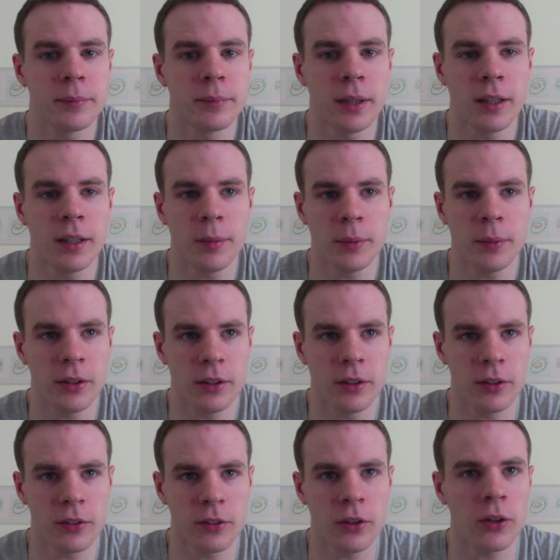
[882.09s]

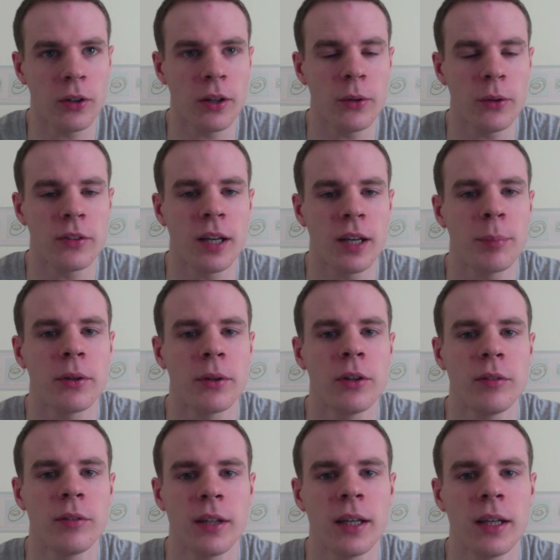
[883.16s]
It's not going to happen
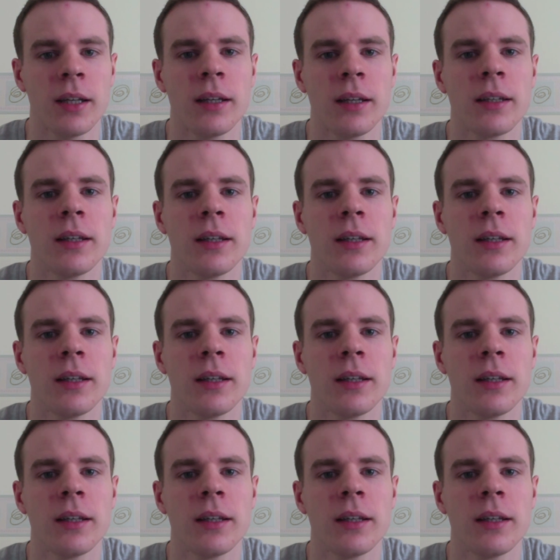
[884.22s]
overnight,